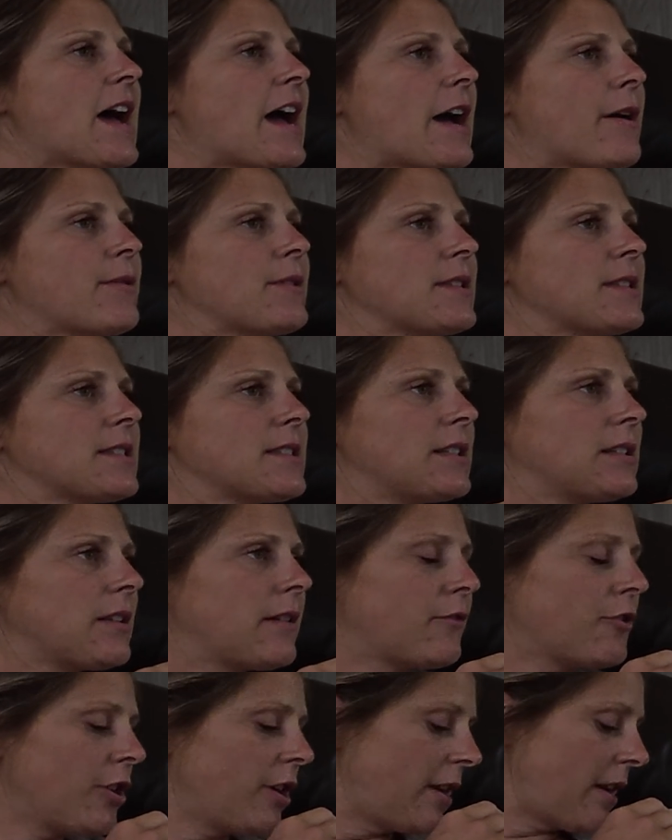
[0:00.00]
I was
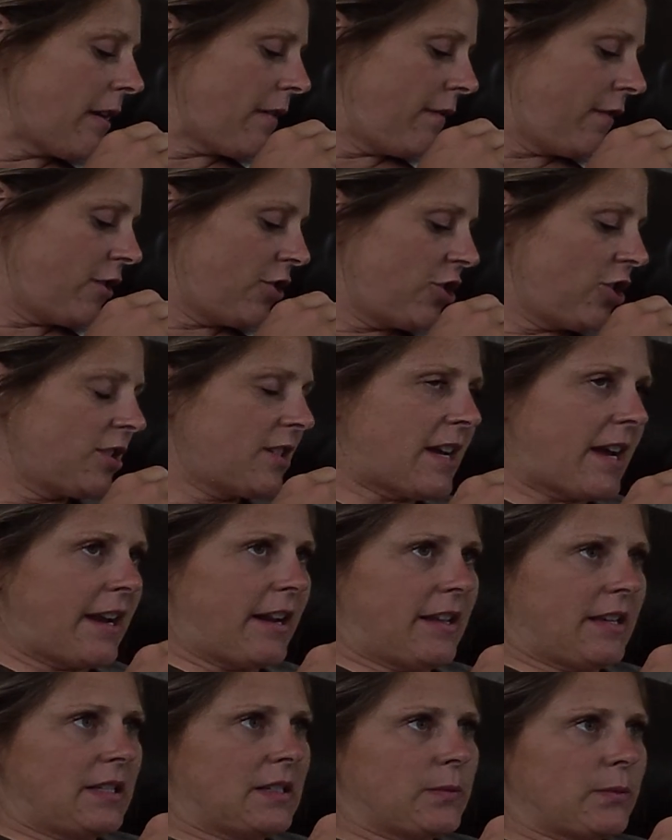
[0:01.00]
delivering at Fisher
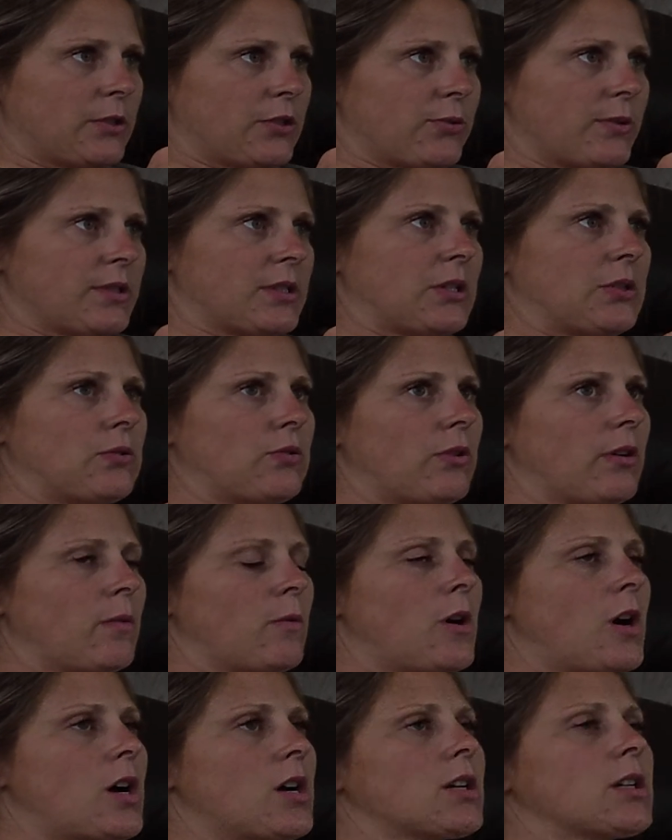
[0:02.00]
Titus, which was in
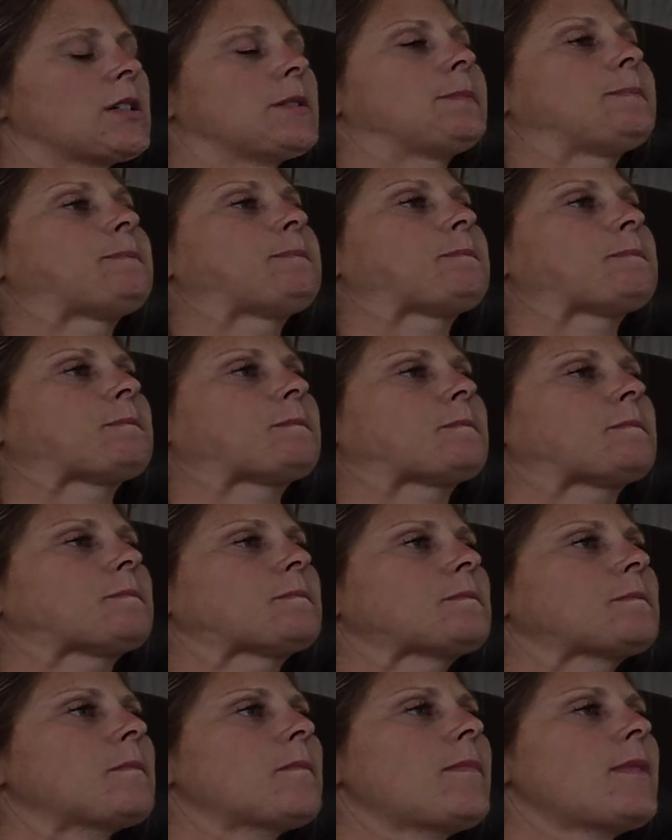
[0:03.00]
Norwalk,
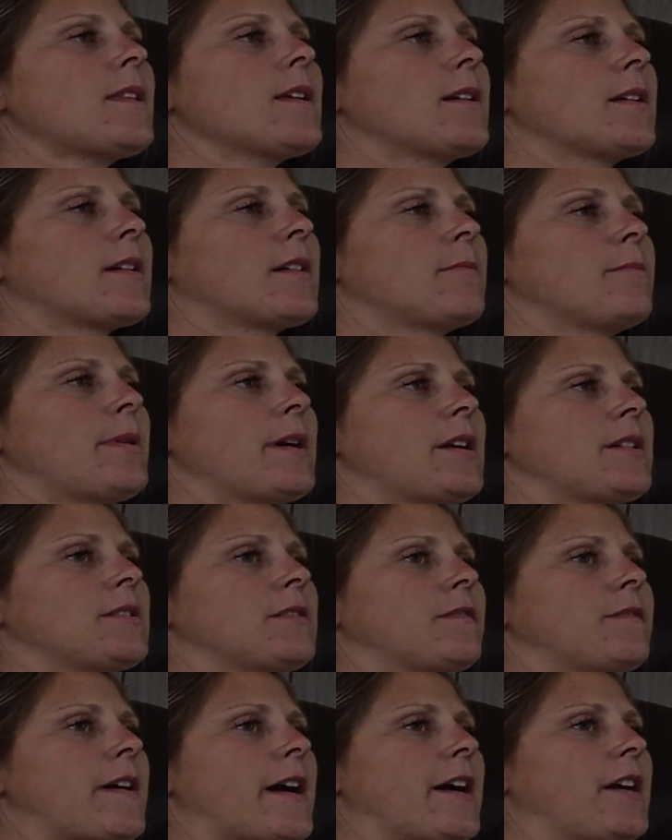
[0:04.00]
compared
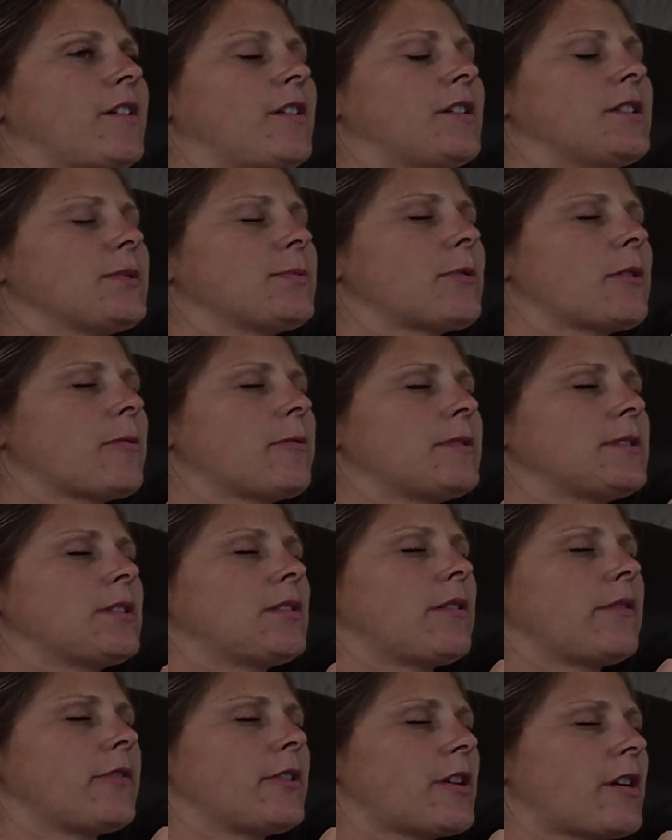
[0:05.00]
to Firelands, where we
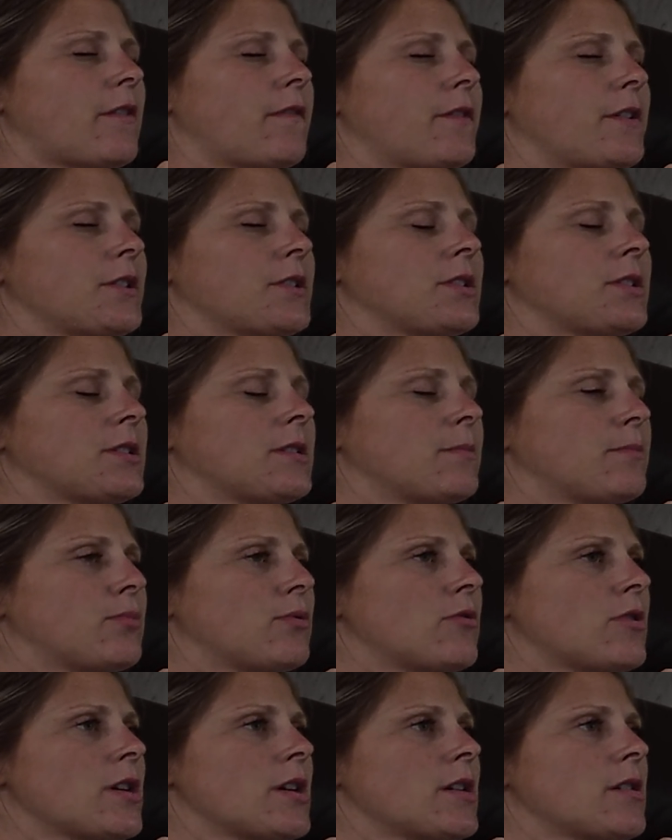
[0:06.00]
delivered our
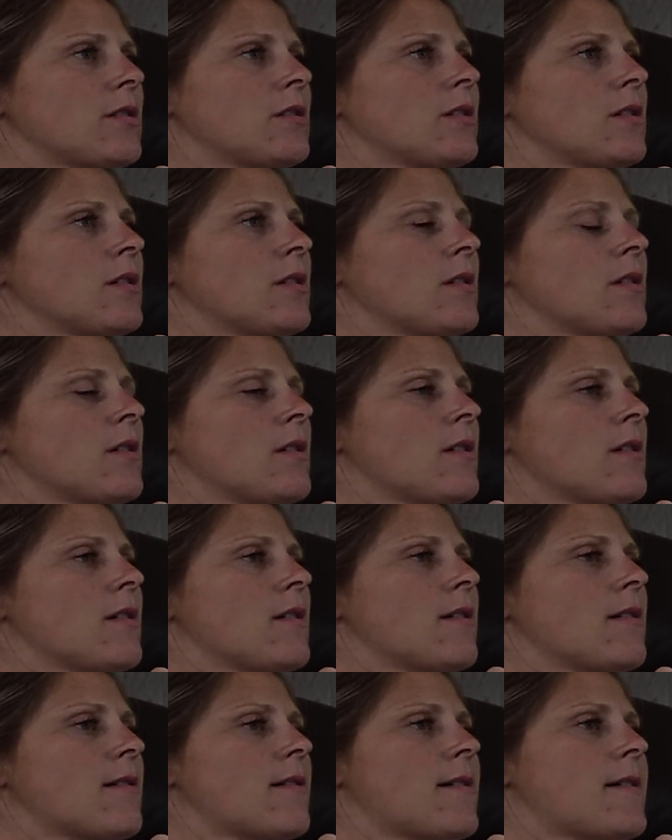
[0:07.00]
firstborn.
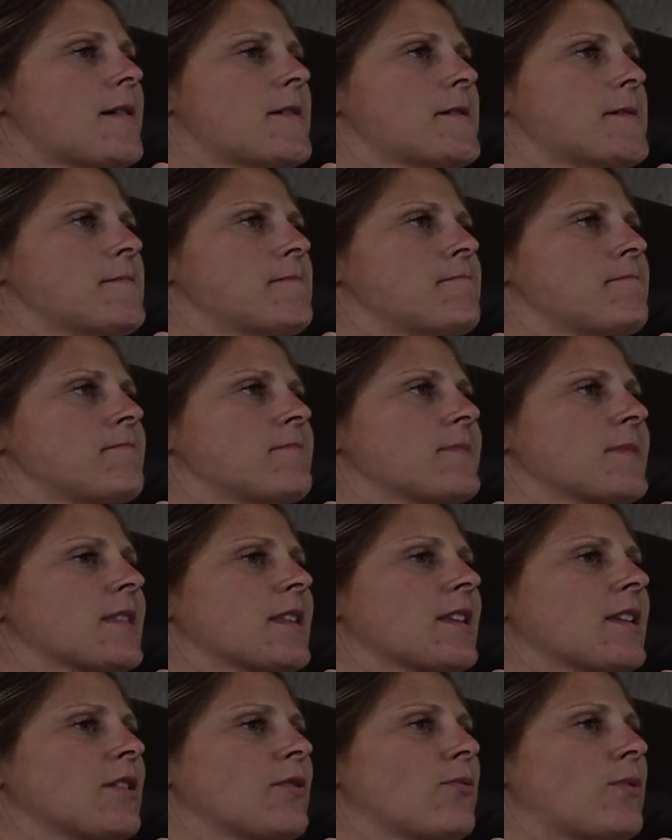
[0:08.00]

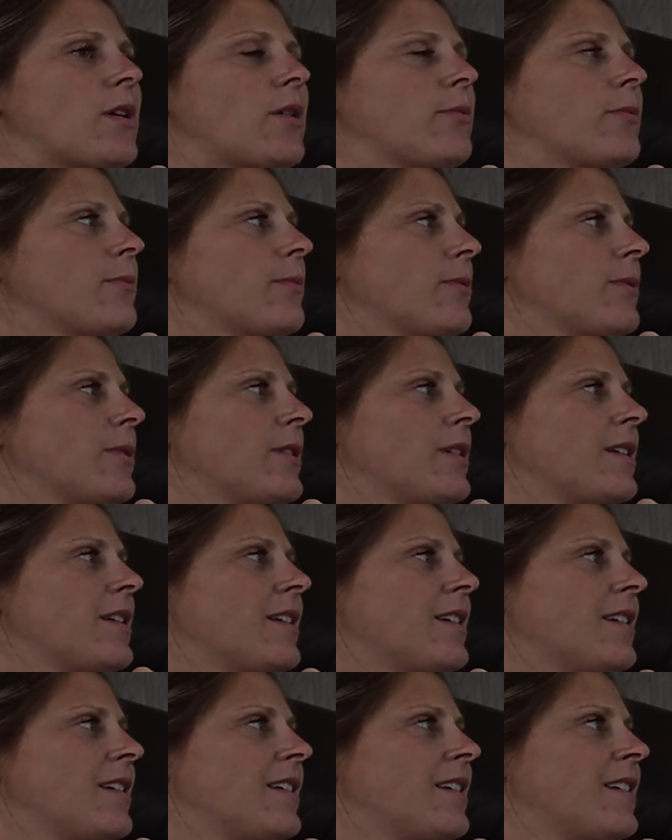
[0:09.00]
Well,
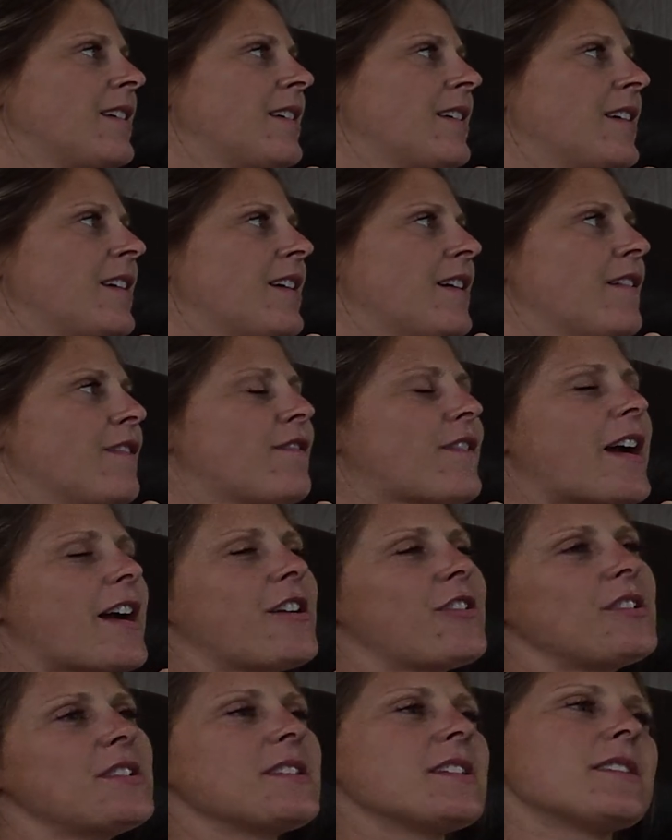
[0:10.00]

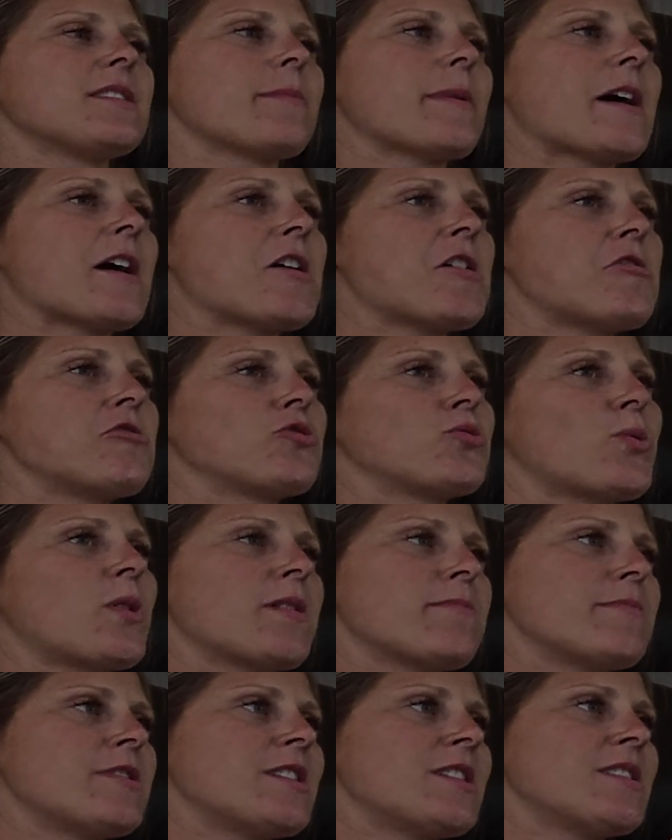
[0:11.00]
Firelands is about
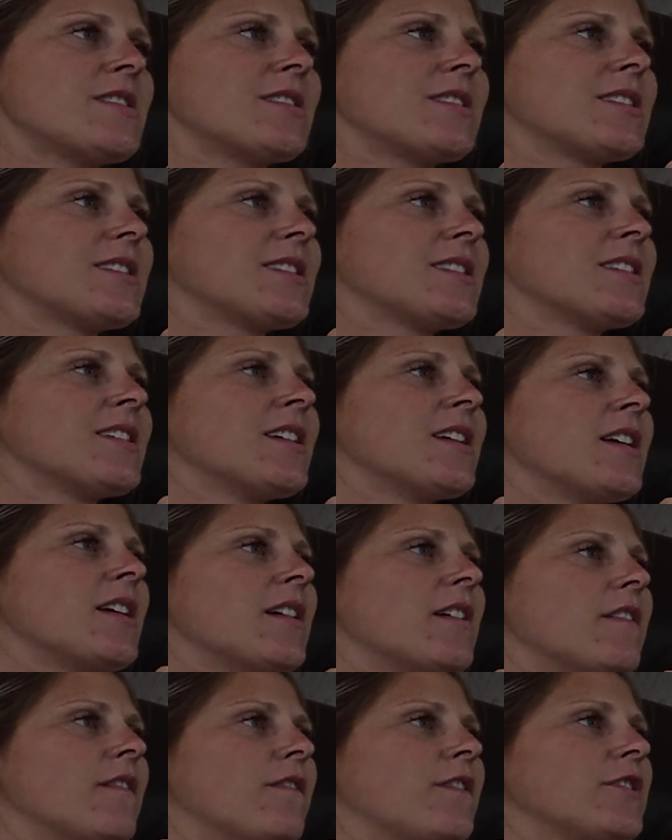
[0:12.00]
20 minutes.
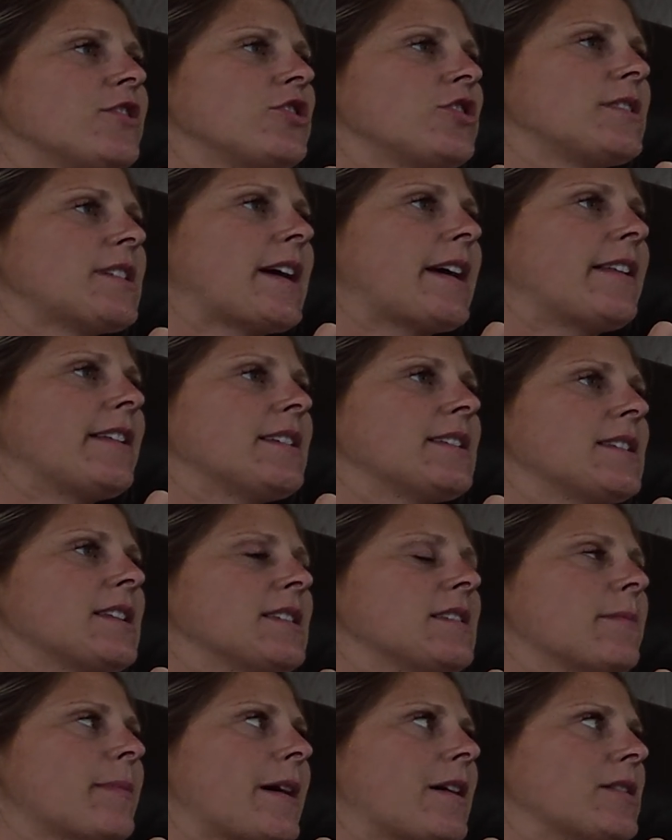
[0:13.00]
Fisher Titus
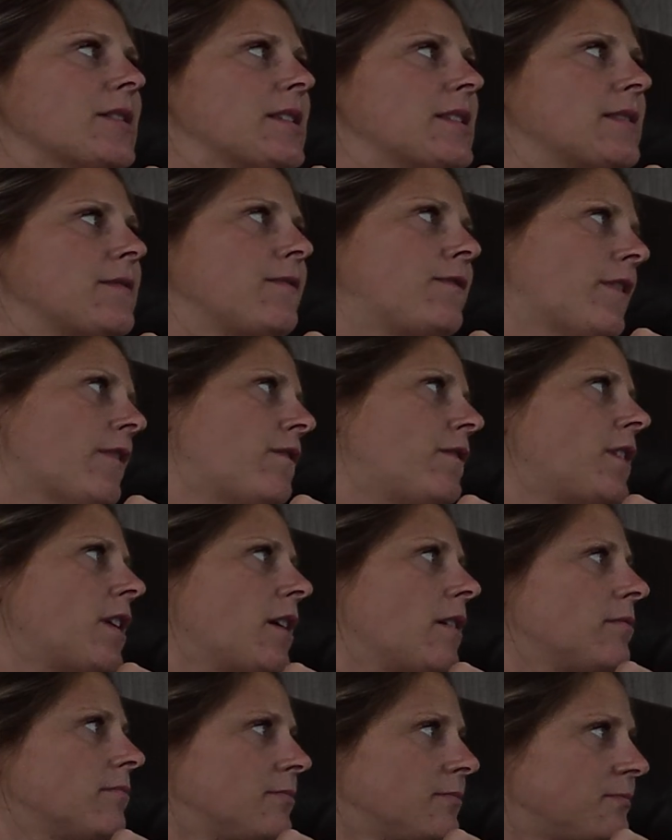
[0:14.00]
is about
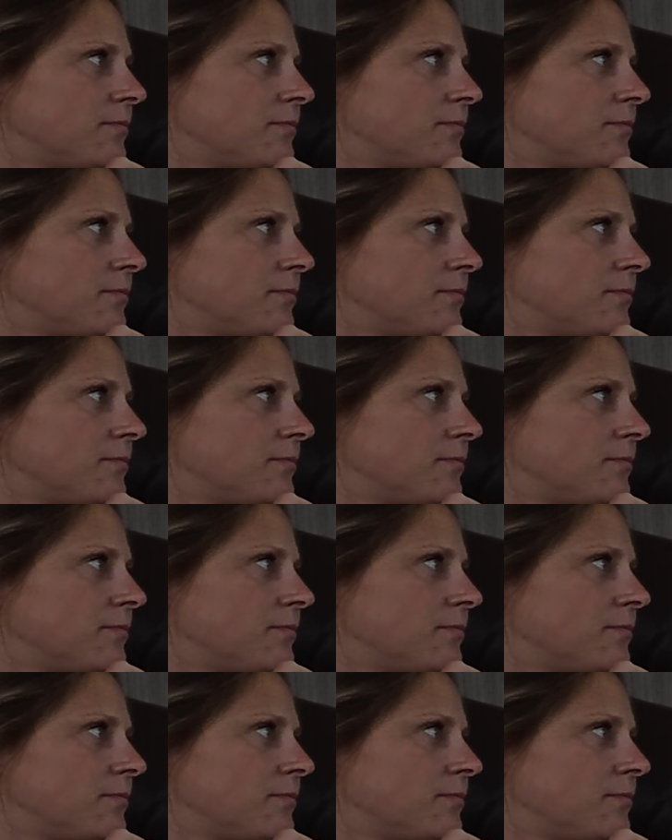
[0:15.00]
50.